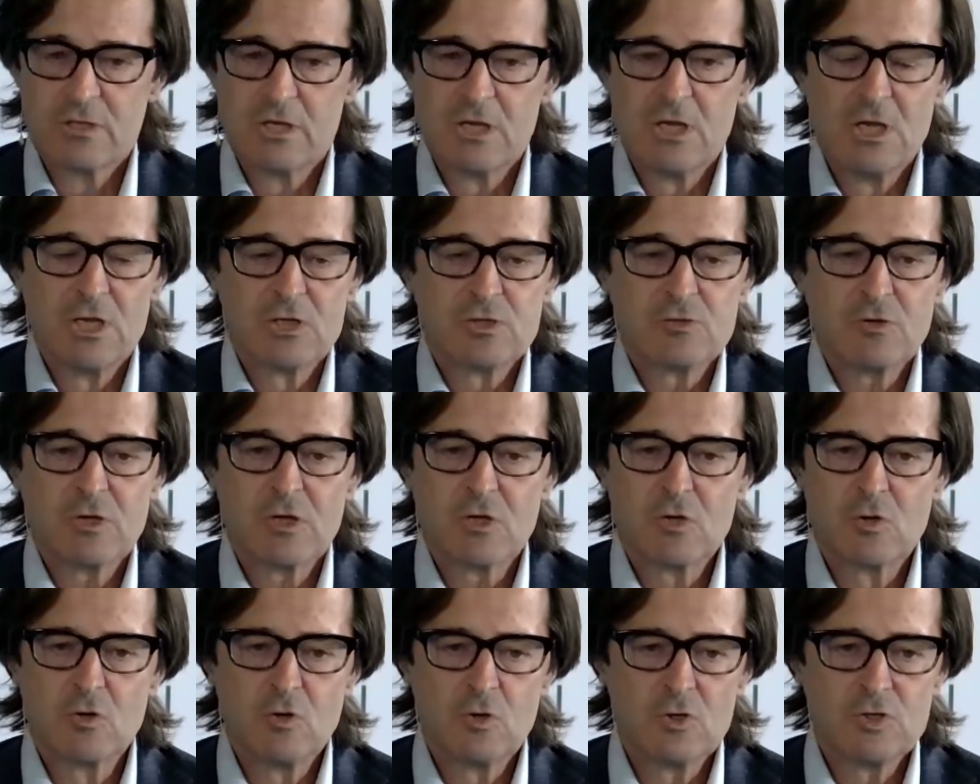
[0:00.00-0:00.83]
So
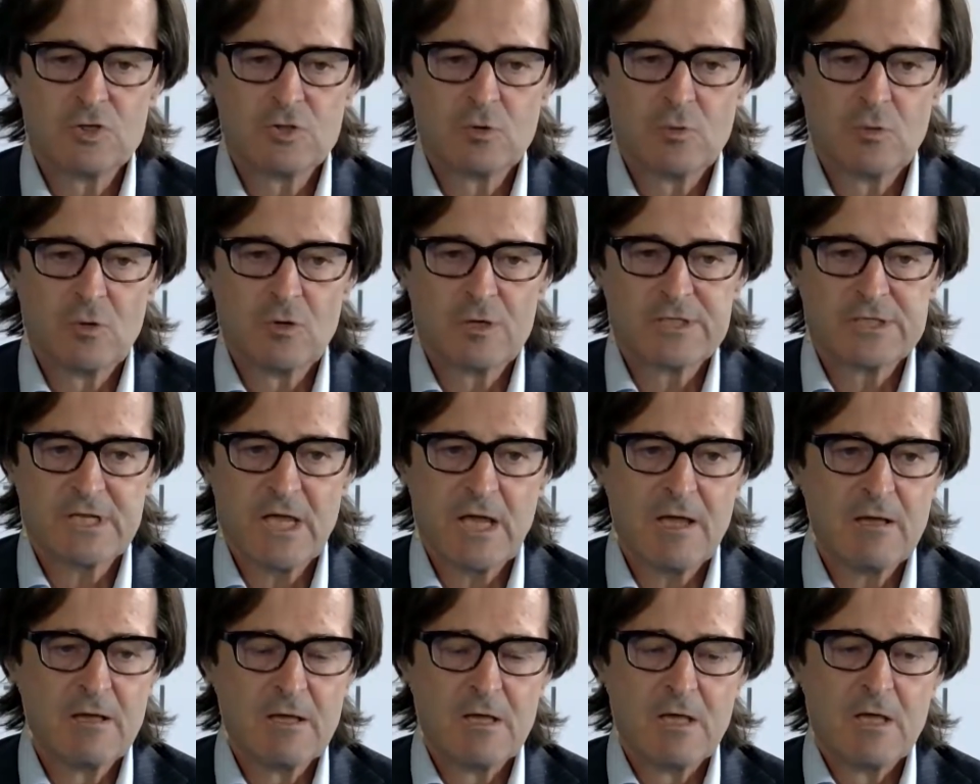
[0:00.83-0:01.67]
it goes towards
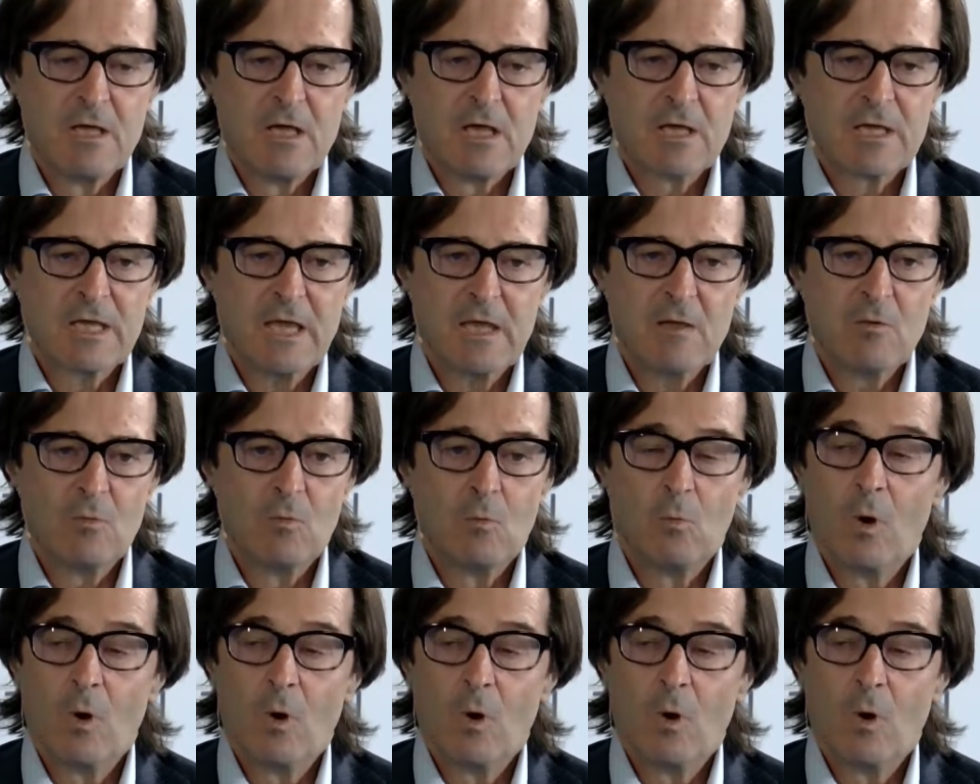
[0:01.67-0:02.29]
uh, okay